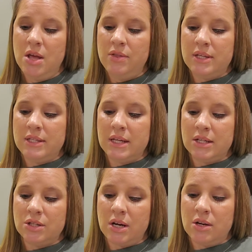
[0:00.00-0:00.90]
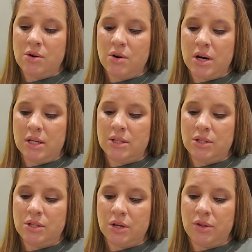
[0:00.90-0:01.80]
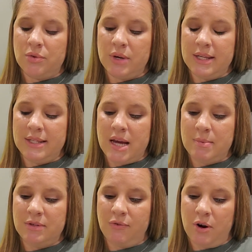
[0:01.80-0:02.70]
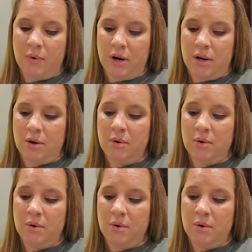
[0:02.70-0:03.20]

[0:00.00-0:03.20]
The 6th grade chorus took 3 steps forward,